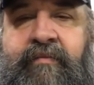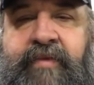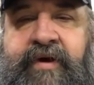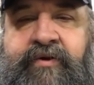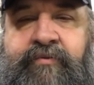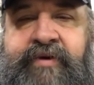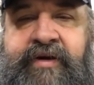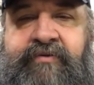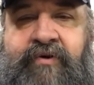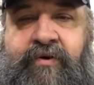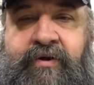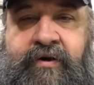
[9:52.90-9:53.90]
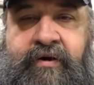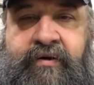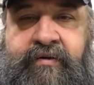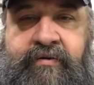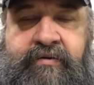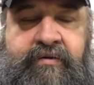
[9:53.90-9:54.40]
manual bead roller.
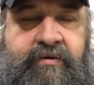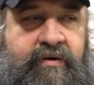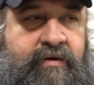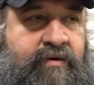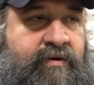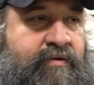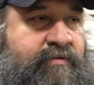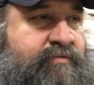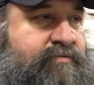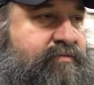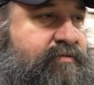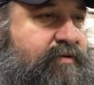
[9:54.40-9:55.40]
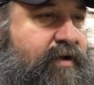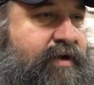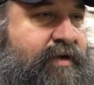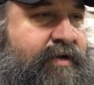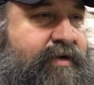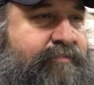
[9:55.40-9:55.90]
Uh, I
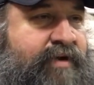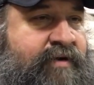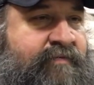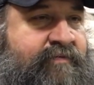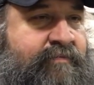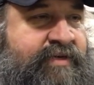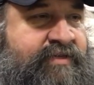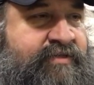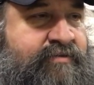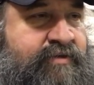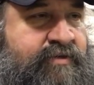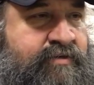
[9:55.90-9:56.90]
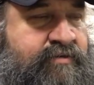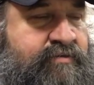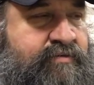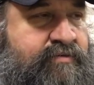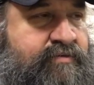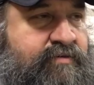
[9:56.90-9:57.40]
didn't get mine from Eastwood.
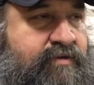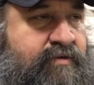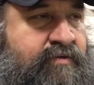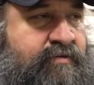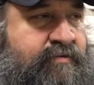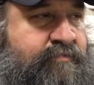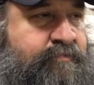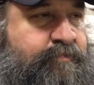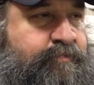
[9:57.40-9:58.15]
Uh,